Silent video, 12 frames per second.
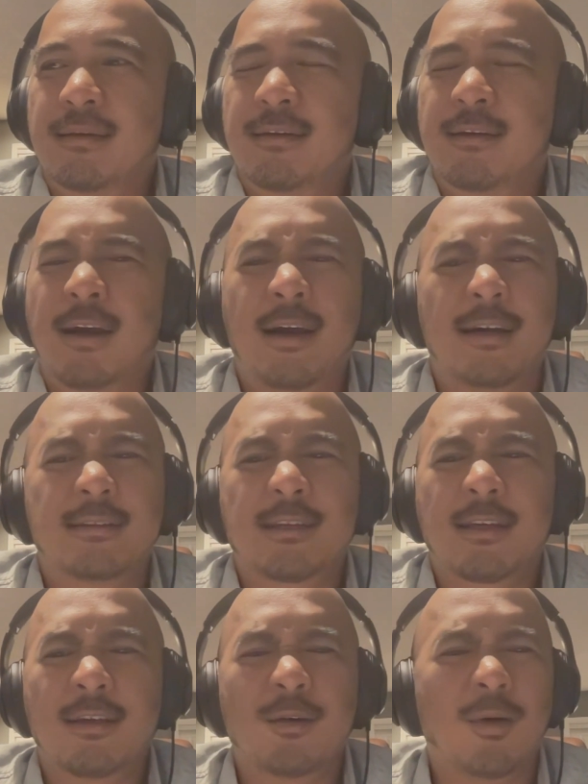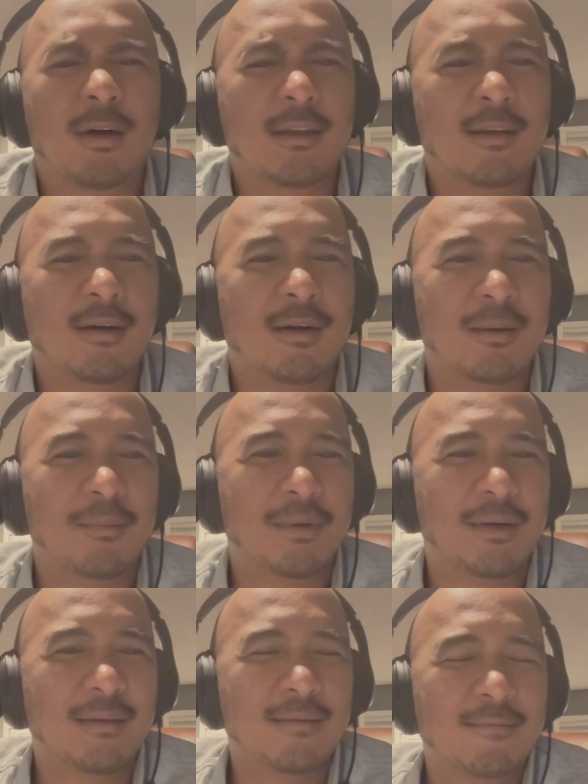Gosh, I can go on and on,
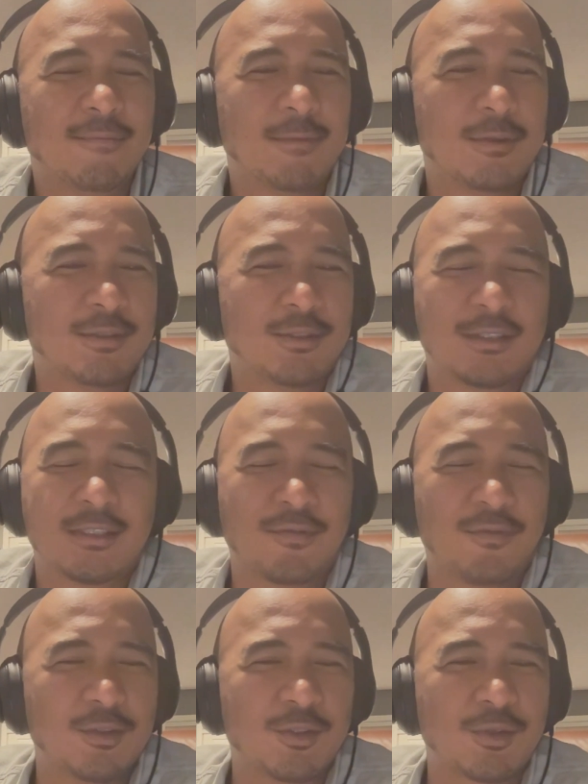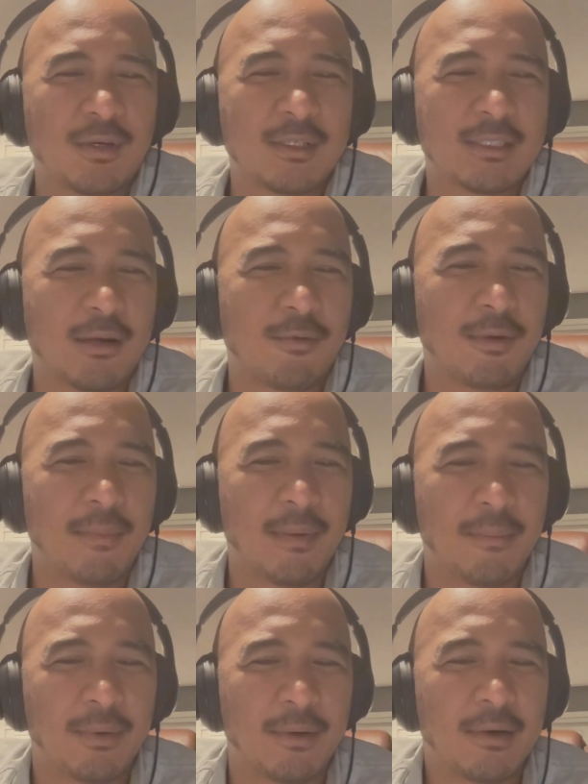but those are just a few stories that I
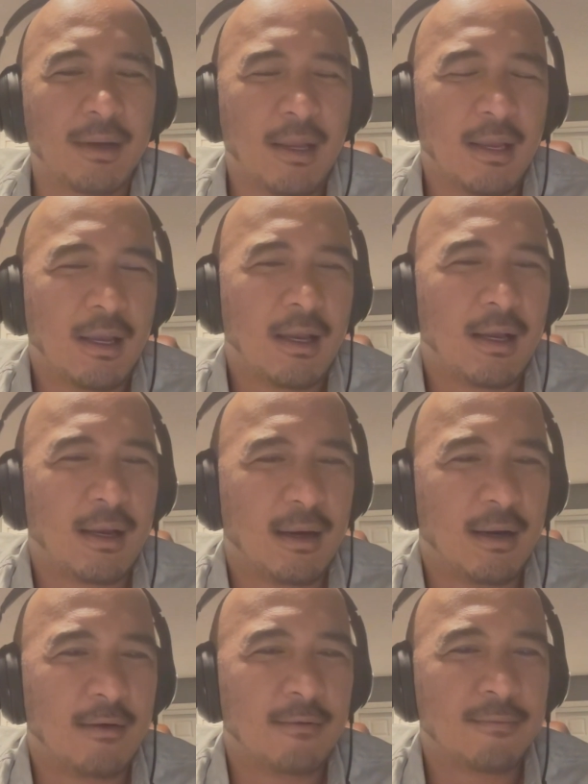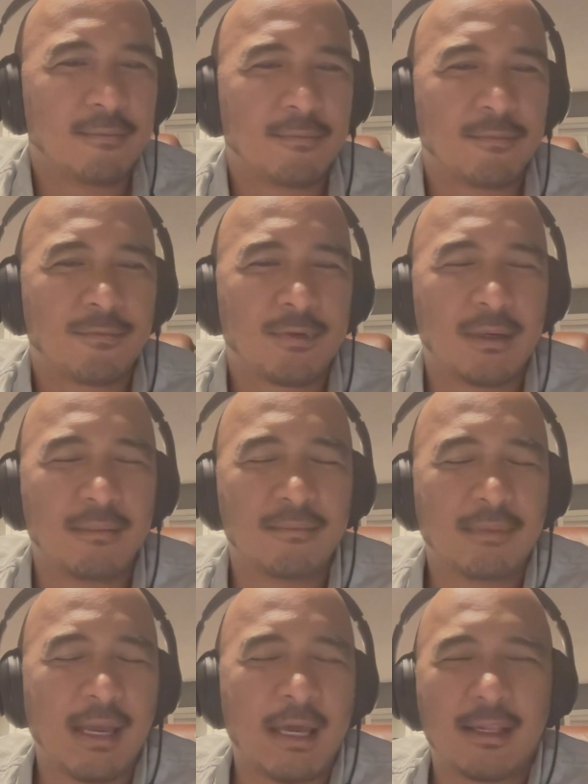remember uh, from
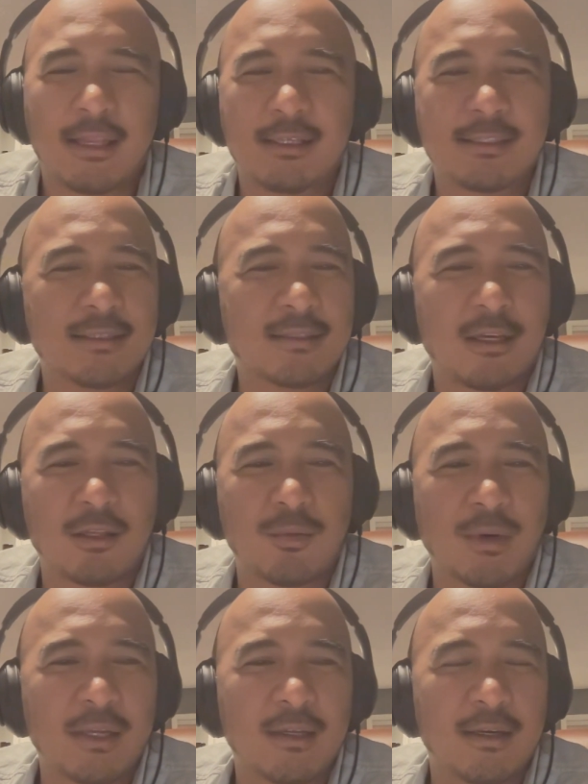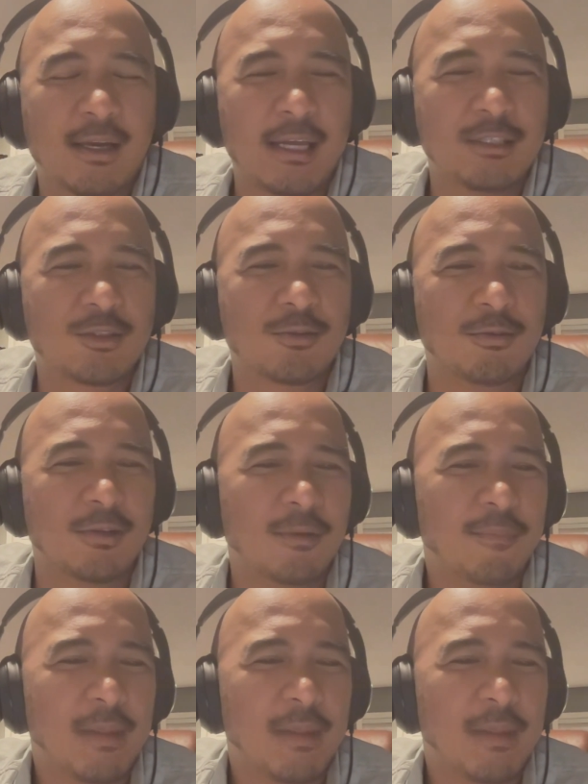adolescence all the way to high school